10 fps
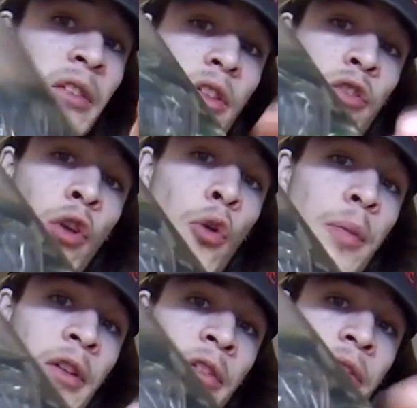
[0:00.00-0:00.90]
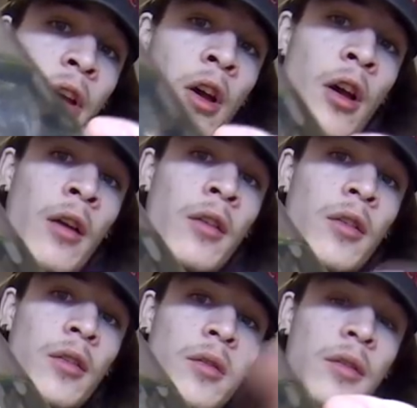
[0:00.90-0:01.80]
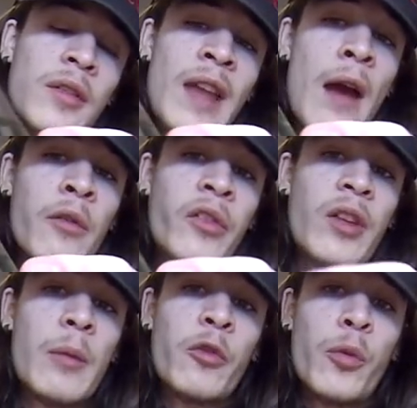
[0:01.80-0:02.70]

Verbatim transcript: the dopest downstems